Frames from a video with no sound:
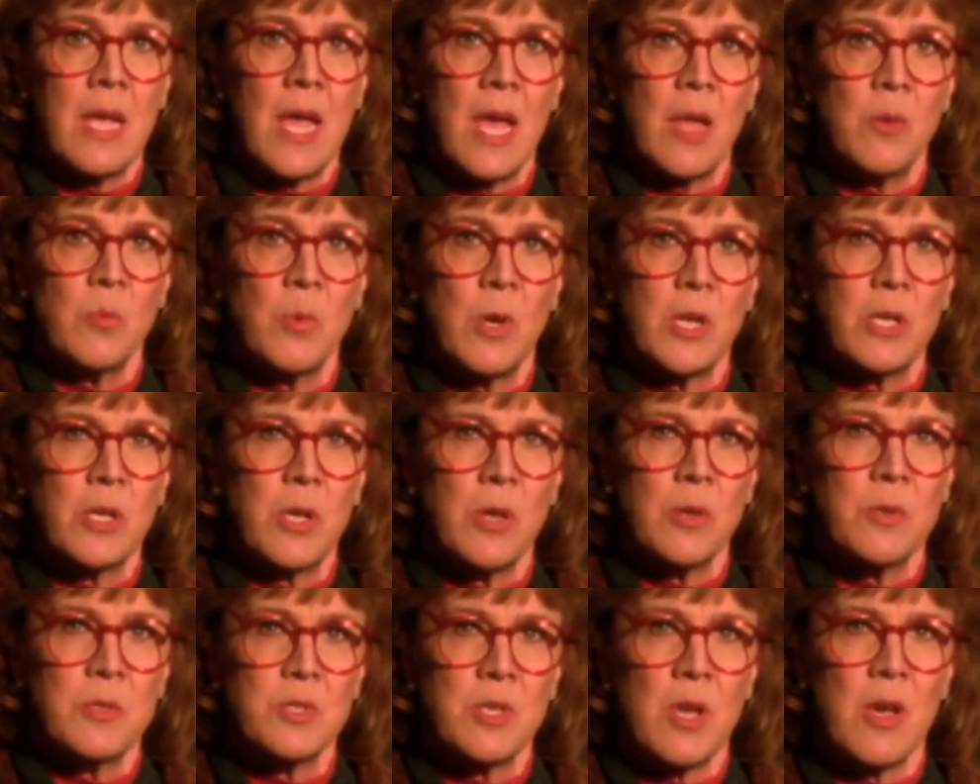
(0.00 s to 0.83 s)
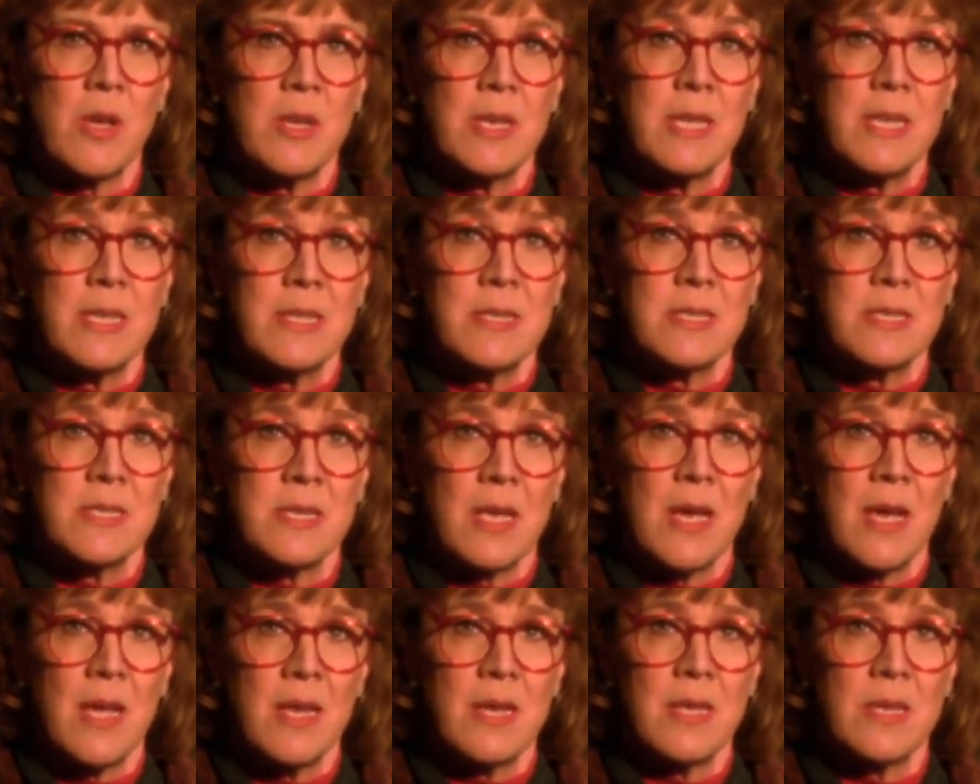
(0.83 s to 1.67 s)
and what goes on
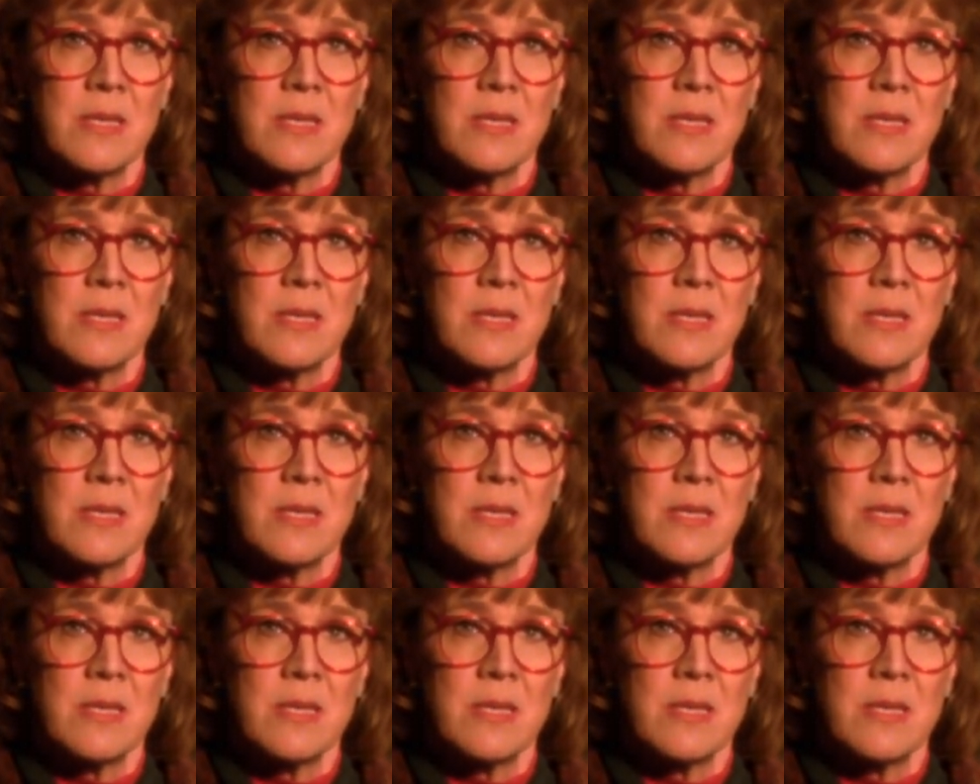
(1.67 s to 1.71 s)
inside